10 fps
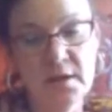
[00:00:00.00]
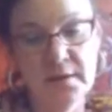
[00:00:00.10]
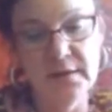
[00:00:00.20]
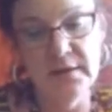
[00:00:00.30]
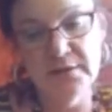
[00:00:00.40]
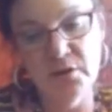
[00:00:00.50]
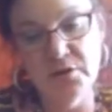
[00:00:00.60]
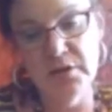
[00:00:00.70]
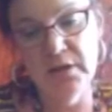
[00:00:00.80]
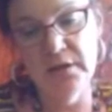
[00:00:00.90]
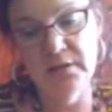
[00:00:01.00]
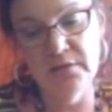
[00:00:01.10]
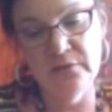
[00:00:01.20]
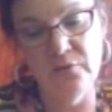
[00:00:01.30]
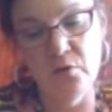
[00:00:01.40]
The next card you get is
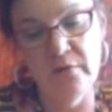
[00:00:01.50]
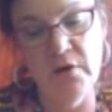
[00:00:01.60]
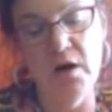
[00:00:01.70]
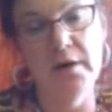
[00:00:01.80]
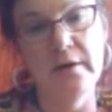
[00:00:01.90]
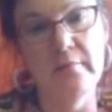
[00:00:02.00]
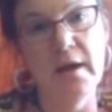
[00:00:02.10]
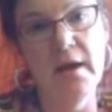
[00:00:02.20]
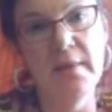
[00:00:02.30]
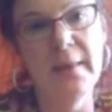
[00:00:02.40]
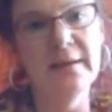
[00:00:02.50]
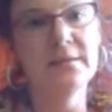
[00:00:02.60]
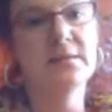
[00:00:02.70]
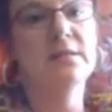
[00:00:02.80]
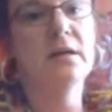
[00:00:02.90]
the Four of Autumn, and
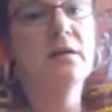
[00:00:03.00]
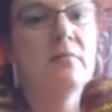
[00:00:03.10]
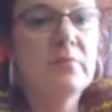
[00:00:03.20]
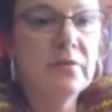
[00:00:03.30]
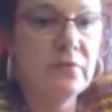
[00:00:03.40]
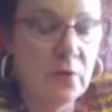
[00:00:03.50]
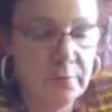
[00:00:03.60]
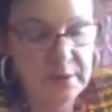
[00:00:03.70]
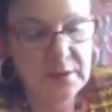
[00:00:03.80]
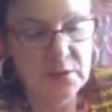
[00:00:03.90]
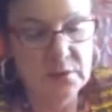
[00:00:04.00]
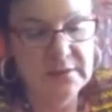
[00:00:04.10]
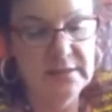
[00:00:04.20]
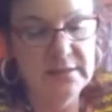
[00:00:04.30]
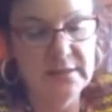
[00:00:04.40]
that's the Four of Pentacles.
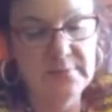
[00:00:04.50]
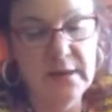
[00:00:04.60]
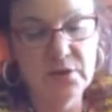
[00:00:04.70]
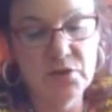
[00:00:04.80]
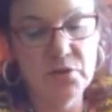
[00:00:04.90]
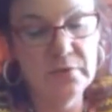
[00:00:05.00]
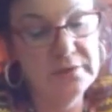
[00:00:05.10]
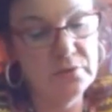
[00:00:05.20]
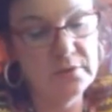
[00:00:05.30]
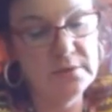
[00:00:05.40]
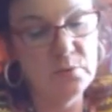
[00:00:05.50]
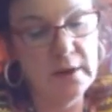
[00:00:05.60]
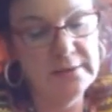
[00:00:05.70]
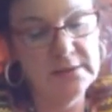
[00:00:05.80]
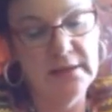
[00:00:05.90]
And it says, manage your resources
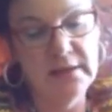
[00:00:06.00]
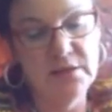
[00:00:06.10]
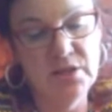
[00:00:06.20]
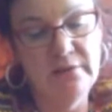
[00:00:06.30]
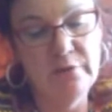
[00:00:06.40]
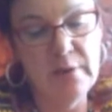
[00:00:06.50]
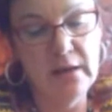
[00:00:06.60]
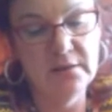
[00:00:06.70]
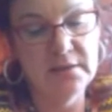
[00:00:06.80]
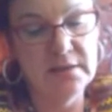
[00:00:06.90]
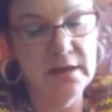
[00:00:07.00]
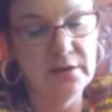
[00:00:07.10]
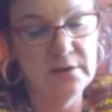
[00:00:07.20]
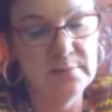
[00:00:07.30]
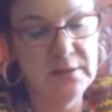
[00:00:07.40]
wisely, achieve a balance in how
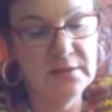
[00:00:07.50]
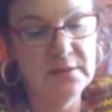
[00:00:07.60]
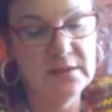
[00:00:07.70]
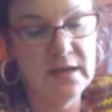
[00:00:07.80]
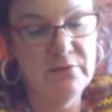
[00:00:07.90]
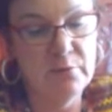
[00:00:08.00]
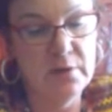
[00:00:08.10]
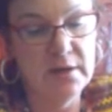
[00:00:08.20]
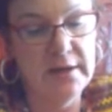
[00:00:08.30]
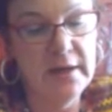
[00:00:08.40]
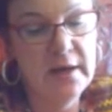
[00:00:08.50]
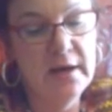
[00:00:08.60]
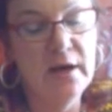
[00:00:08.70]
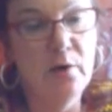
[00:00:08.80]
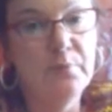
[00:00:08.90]
you spend and save your money,
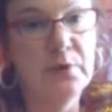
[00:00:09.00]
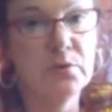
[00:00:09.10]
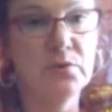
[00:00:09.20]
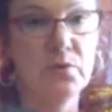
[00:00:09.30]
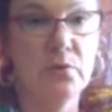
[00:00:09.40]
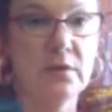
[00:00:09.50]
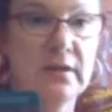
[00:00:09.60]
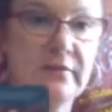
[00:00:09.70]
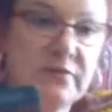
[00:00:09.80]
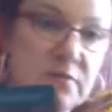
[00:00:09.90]
help those who are less